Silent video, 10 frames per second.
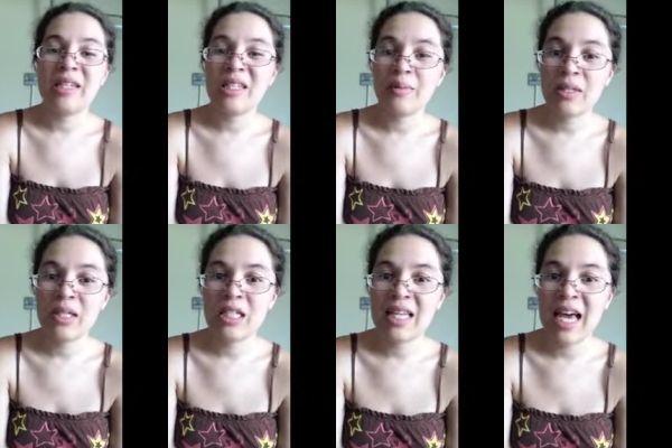Eat Sleep
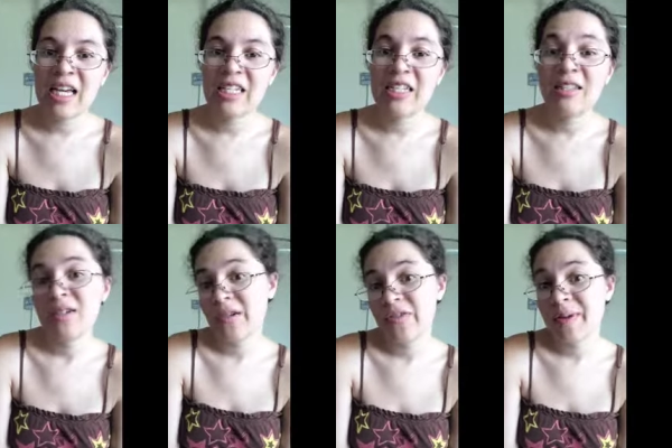Knit stash is the
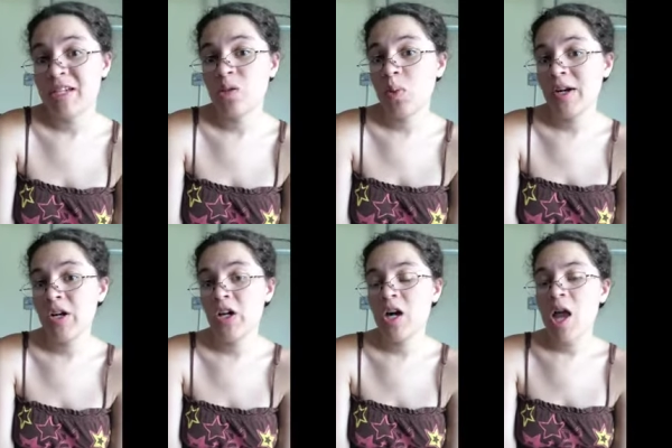yarn for my
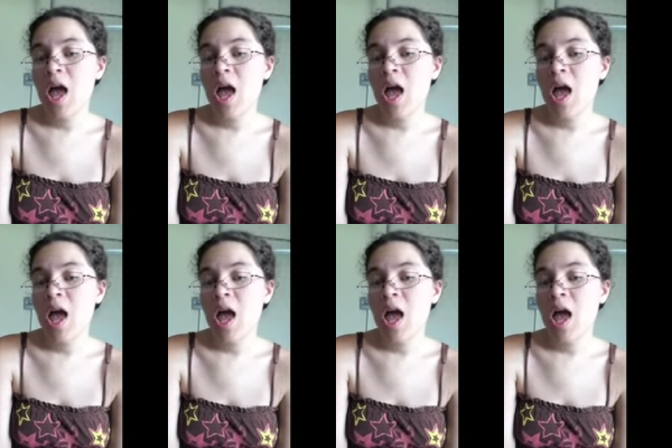sweater